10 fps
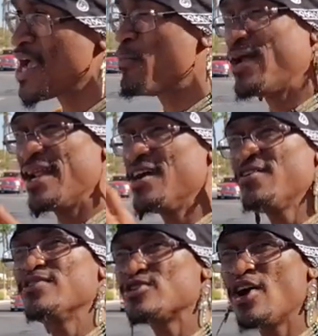I pray that
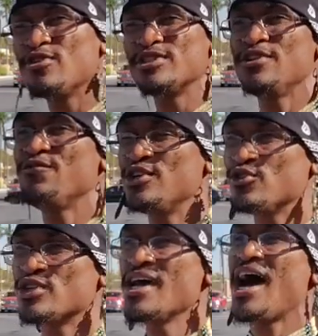none of us are those
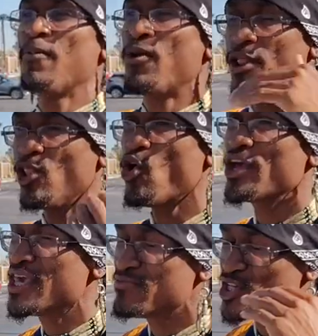individuals. I pray the
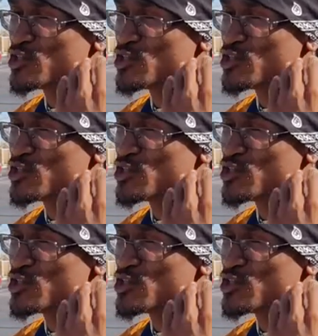Lord keep the